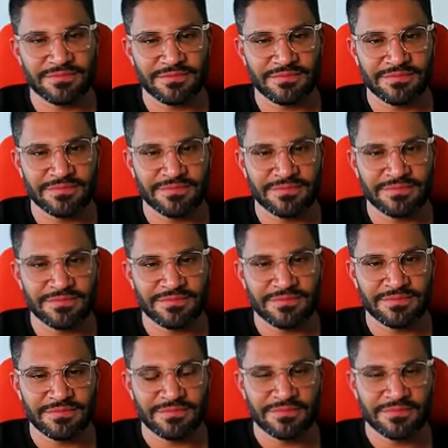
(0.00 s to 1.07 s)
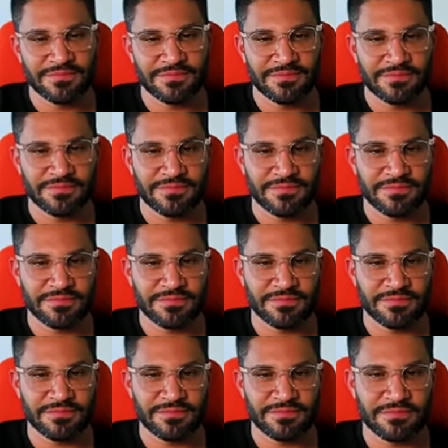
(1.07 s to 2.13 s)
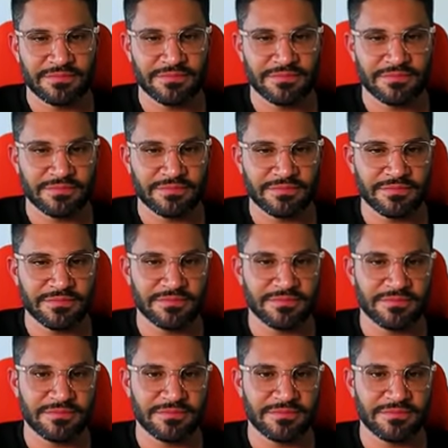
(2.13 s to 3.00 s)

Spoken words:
(not speaking)